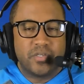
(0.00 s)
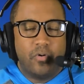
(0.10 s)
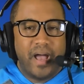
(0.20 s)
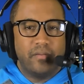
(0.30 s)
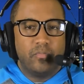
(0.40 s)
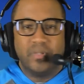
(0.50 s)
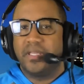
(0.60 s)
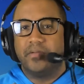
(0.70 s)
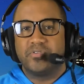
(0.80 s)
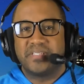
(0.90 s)
So I don't
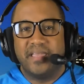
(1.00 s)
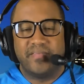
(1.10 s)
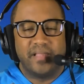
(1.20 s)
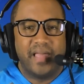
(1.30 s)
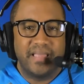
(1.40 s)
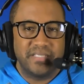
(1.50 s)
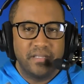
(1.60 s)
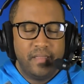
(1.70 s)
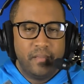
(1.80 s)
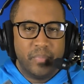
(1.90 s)
really understand that
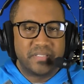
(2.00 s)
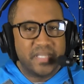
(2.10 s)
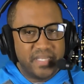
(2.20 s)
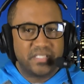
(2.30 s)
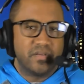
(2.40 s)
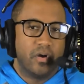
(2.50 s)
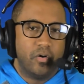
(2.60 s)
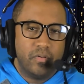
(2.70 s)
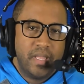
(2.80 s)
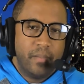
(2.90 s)
logic, but to each their
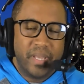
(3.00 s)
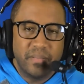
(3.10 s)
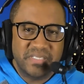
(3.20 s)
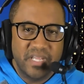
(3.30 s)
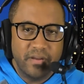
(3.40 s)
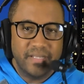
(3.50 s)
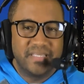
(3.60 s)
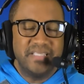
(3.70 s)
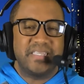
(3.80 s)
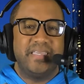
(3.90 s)
own. My name is
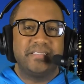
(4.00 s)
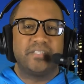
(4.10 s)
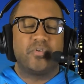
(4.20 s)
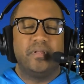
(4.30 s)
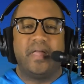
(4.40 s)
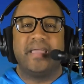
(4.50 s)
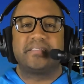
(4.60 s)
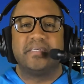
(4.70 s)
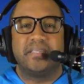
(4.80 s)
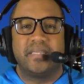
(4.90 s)
Derek. This is Detroit
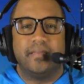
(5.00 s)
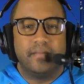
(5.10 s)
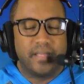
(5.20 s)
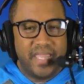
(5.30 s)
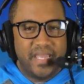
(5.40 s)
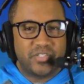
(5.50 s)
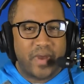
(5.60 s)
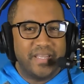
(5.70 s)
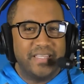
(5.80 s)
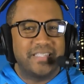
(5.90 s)
Lions Syndicate. Again,
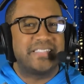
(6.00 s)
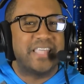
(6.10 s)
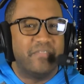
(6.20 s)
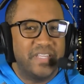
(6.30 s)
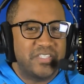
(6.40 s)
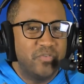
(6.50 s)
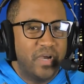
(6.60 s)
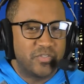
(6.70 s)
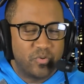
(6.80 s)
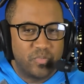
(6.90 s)
trying to get to
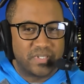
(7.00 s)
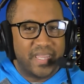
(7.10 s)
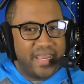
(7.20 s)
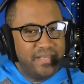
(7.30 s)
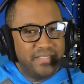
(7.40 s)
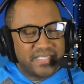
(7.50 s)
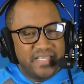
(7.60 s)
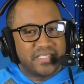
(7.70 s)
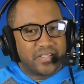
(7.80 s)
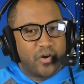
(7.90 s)
7,200 with the end
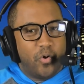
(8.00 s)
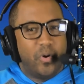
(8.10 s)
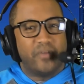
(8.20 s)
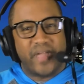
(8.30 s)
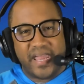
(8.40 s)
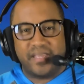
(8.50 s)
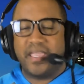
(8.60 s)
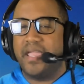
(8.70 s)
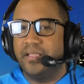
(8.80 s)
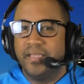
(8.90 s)
season goal of
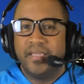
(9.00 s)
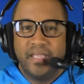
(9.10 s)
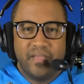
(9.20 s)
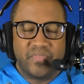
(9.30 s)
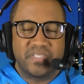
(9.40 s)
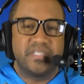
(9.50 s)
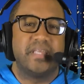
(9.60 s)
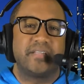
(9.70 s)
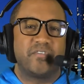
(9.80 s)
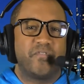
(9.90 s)
8K. If this
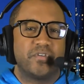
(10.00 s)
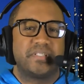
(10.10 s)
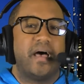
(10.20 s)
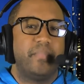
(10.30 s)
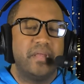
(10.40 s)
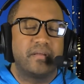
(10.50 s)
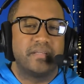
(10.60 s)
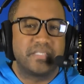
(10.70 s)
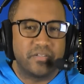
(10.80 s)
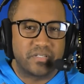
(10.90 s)
is not your first time
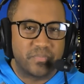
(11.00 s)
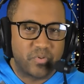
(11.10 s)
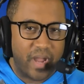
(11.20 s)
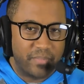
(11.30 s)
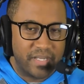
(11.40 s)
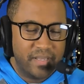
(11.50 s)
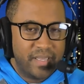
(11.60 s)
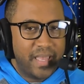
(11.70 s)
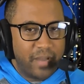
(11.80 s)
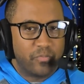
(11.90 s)
here, consider subscribing.
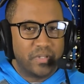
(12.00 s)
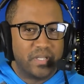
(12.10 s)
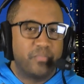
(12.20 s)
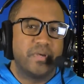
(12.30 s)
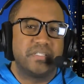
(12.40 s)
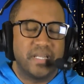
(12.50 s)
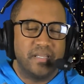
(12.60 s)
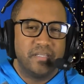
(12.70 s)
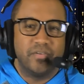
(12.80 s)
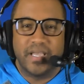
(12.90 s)
I would really
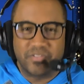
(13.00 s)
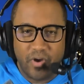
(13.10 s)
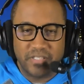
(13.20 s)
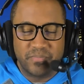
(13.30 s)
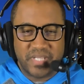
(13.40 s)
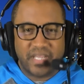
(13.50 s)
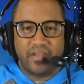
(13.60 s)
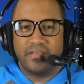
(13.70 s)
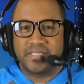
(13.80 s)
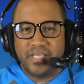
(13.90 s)
appreciate it. You guys are awesome.
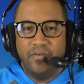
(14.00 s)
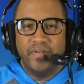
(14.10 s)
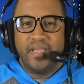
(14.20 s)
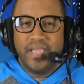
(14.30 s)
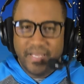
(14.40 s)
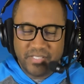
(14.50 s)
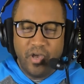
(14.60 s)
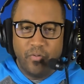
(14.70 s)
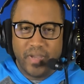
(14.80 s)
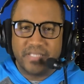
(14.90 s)
Take care of yourself. And
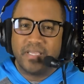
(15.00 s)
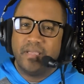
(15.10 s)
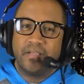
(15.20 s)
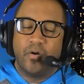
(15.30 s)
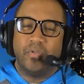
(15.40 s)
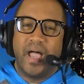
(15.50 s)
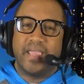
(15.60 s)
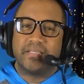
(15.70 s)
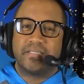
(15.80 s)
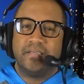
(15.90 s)
as always, go
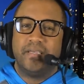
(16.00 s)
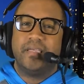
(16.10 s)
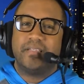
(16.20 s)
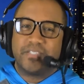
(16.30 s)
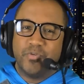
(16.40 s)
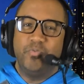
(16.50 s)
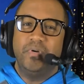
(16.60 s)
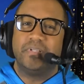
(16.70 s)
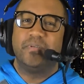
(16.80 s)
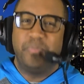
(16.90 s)
Lions
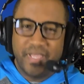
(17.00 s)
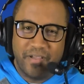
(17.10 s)
to the